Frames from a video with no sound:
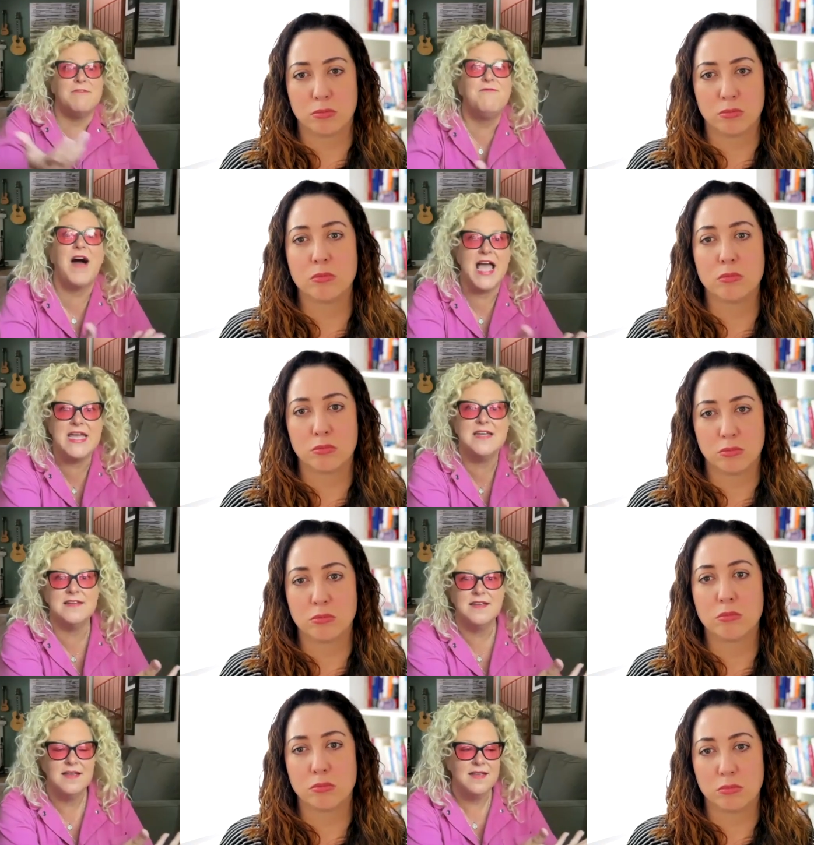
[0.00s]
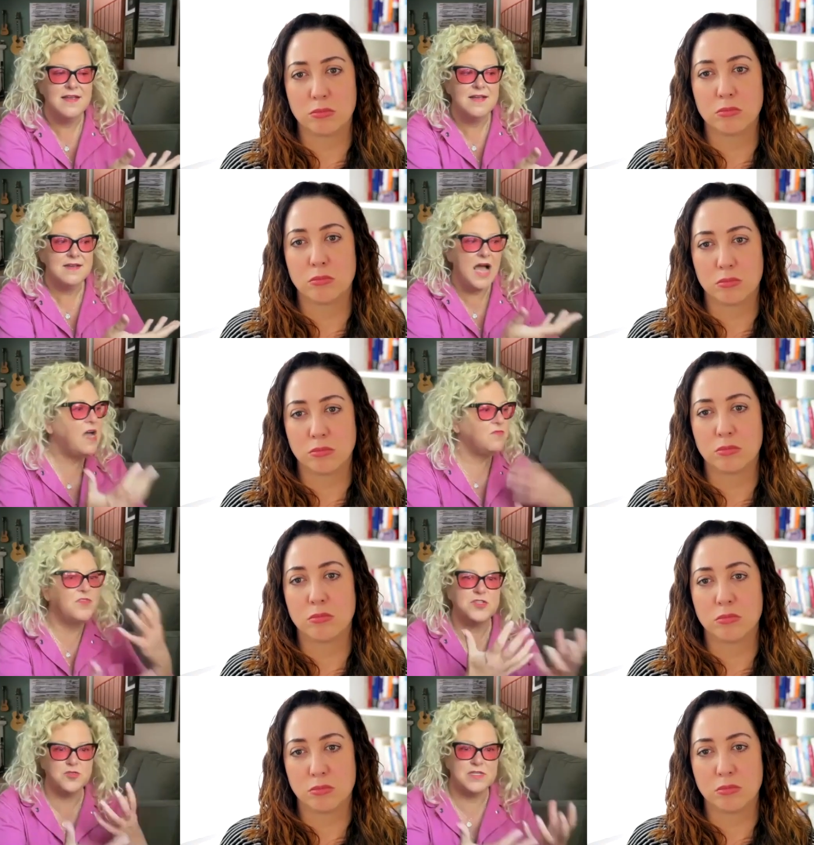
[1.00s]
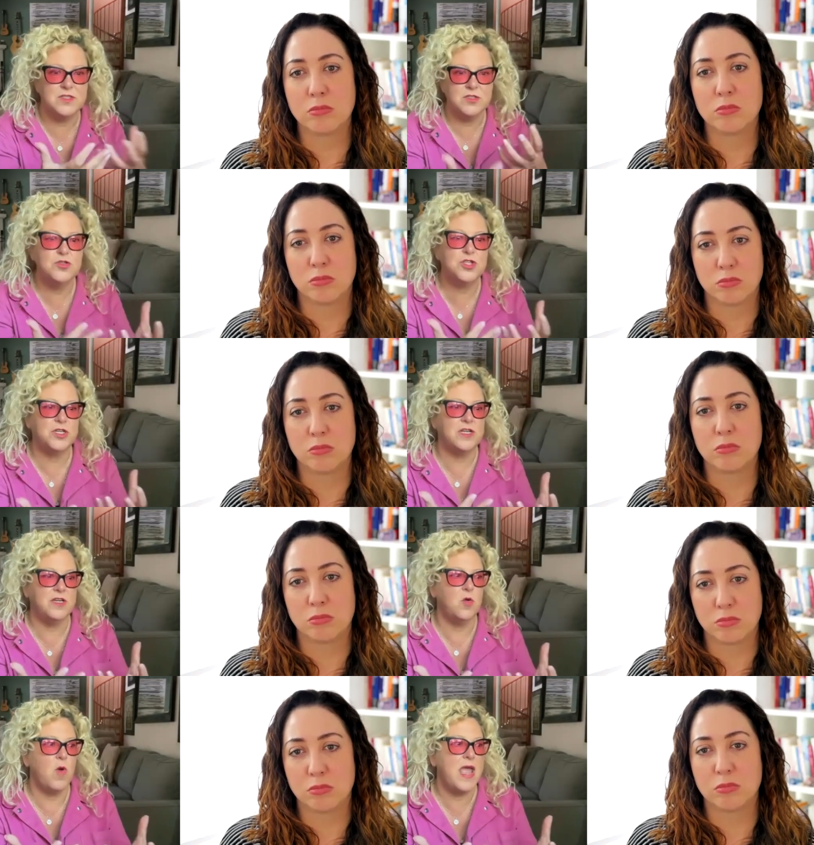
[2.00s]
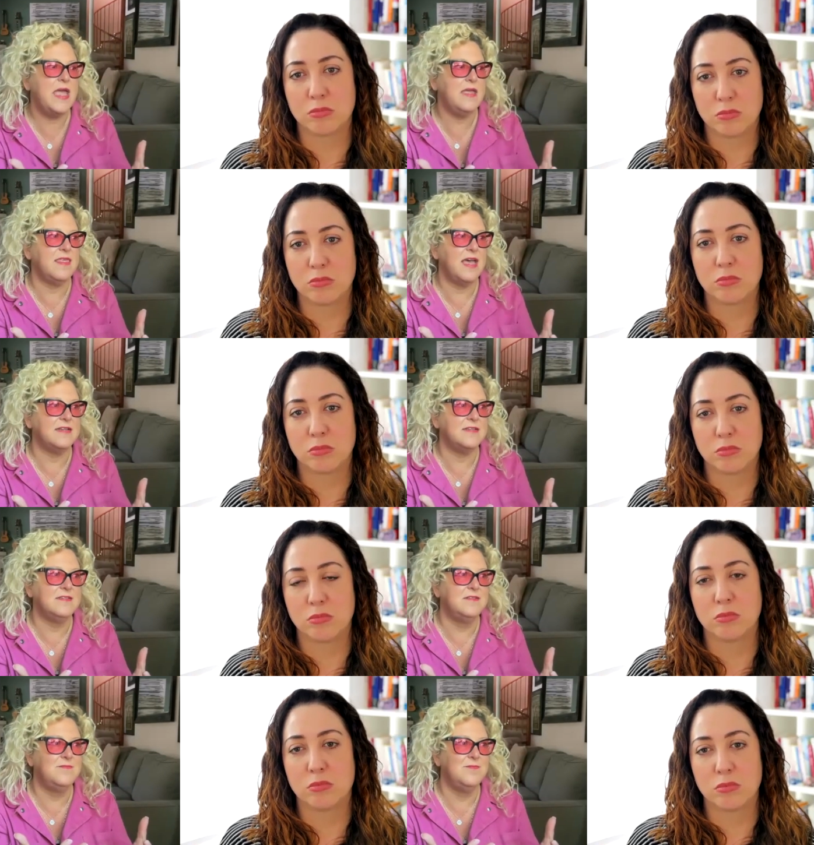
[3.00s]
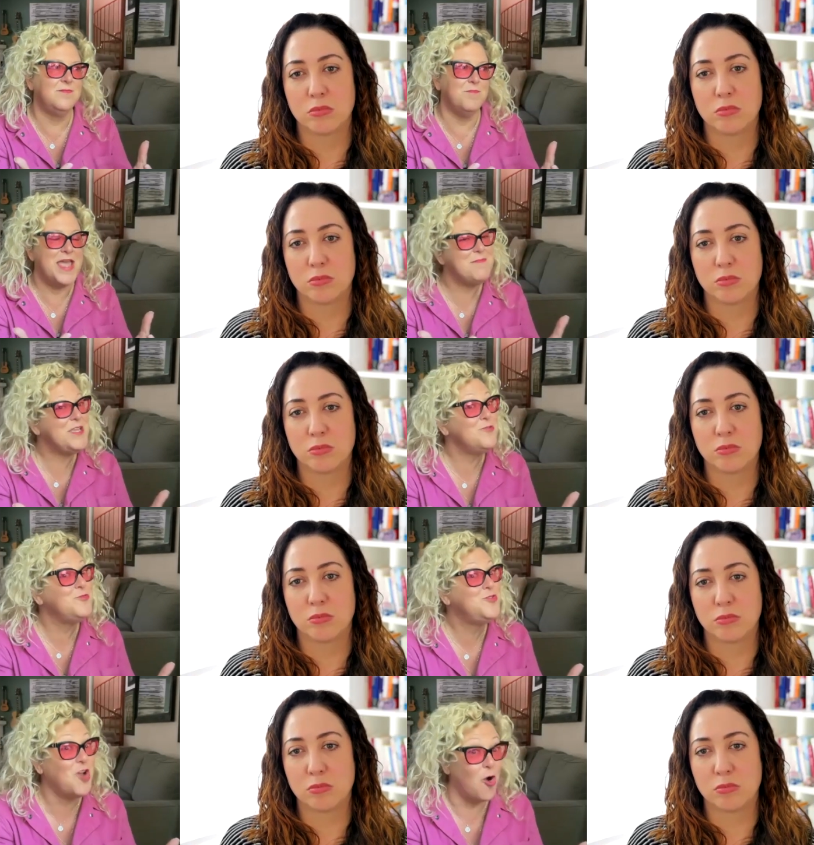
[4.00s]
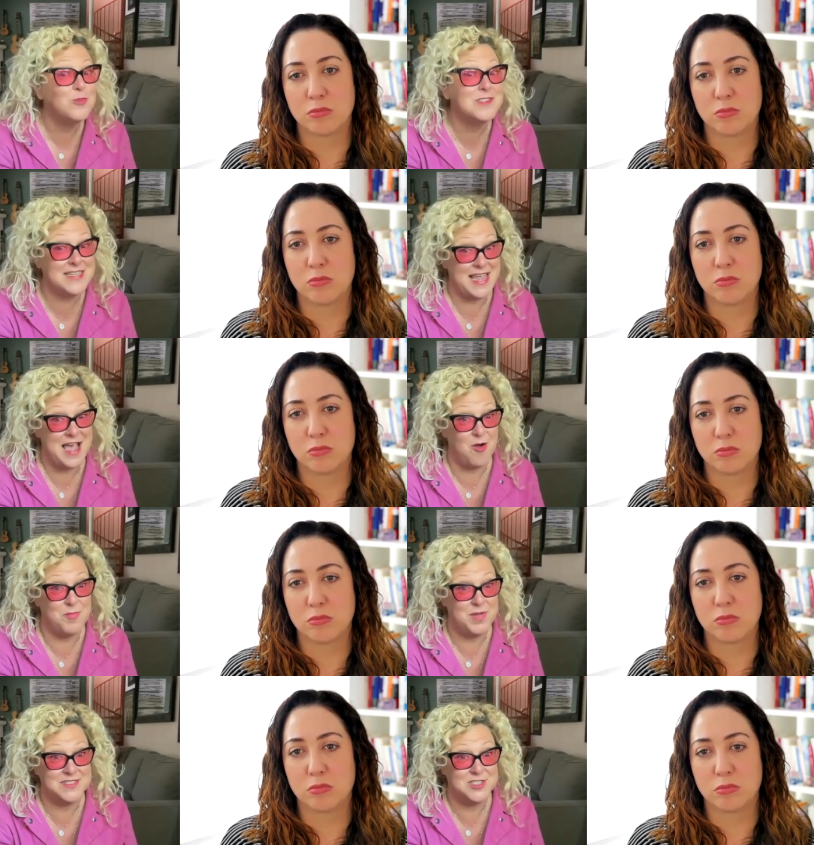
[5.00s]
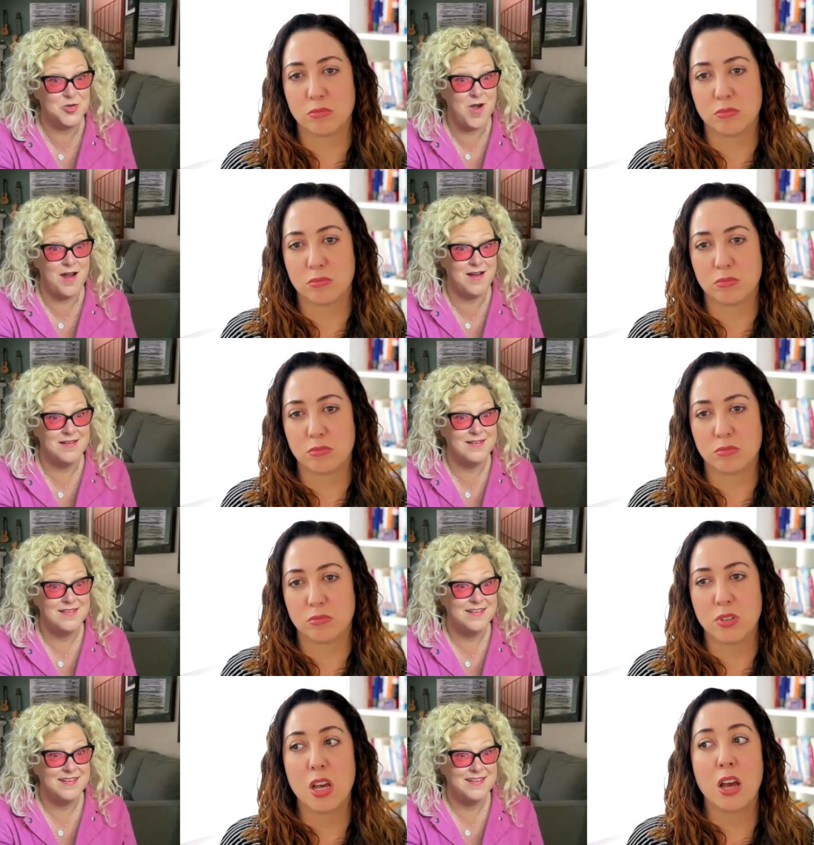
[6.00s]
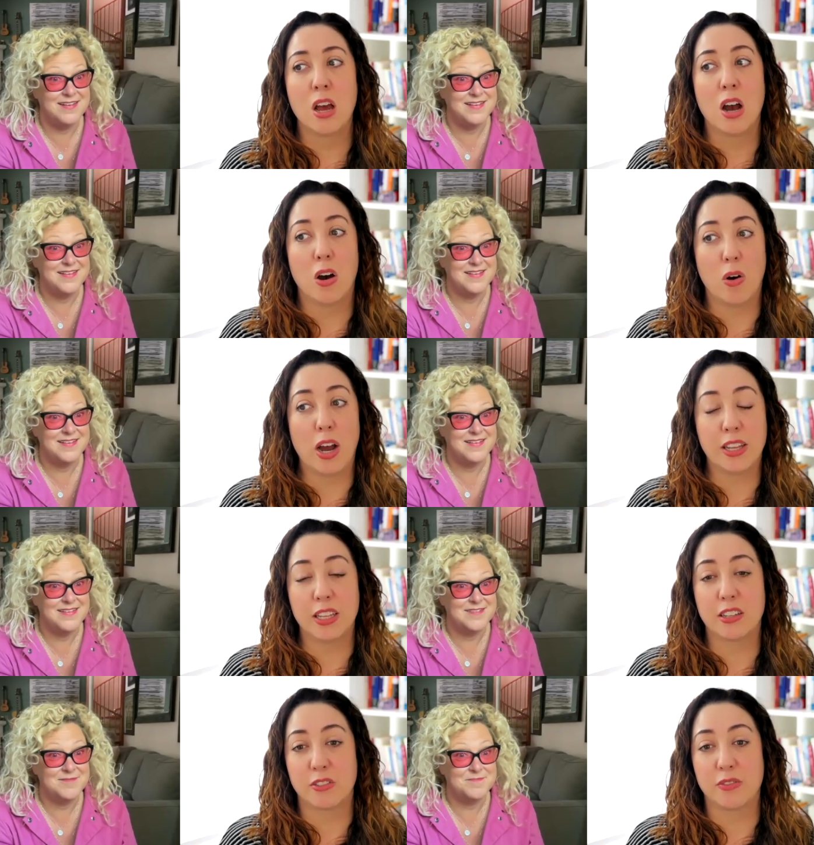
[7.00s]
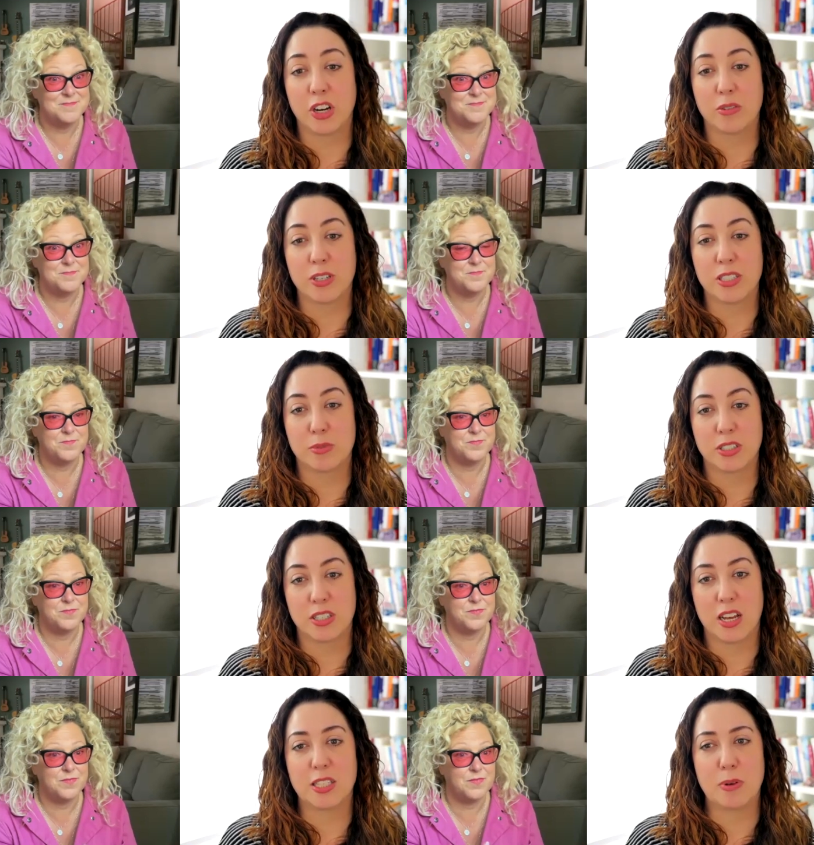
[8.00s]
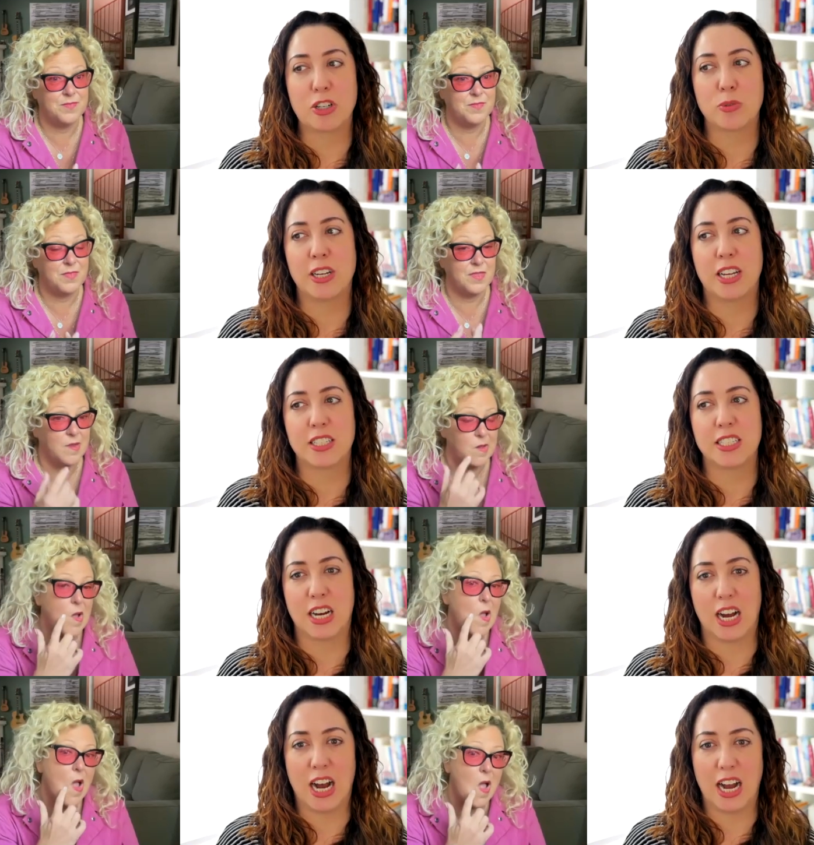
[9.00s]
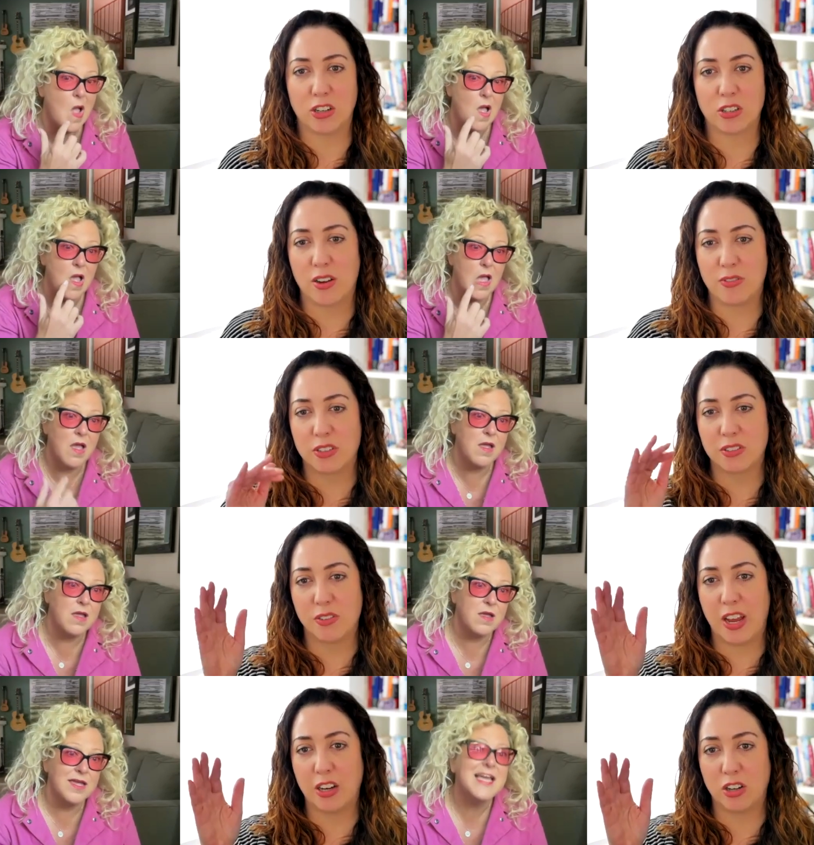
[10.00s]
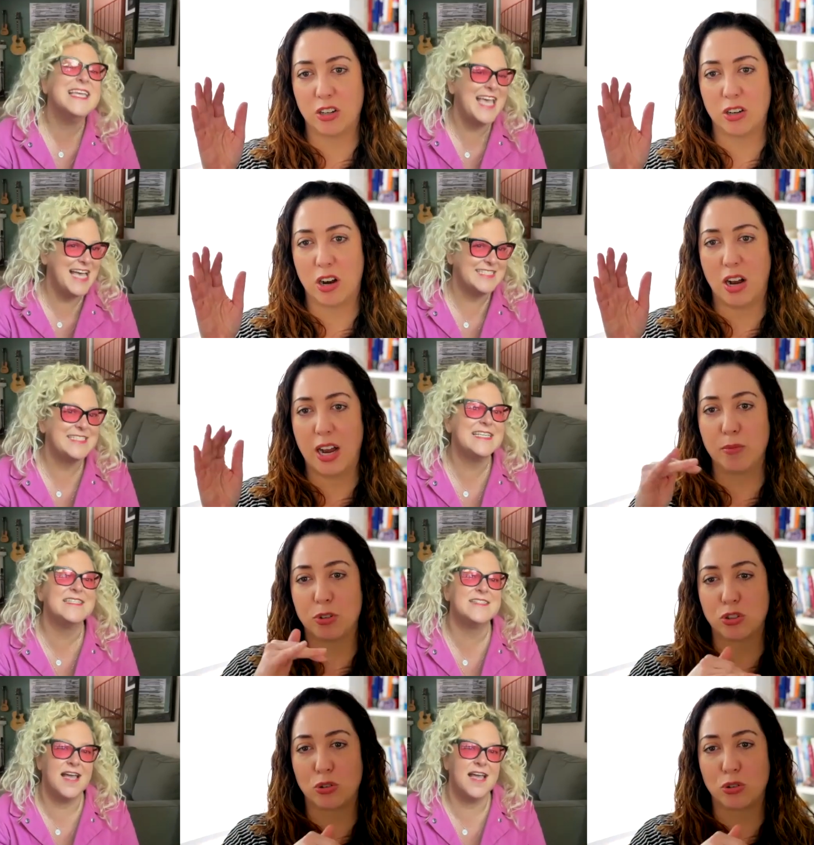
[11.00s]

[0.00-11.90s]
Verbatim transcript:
Speaker 1: find conflict resolution in a way that maybe you don't say how pissed you
Speaker 2: are. I think that's a very reasonable, especially when it gets into higher levels of anger. Yes, I will exactly.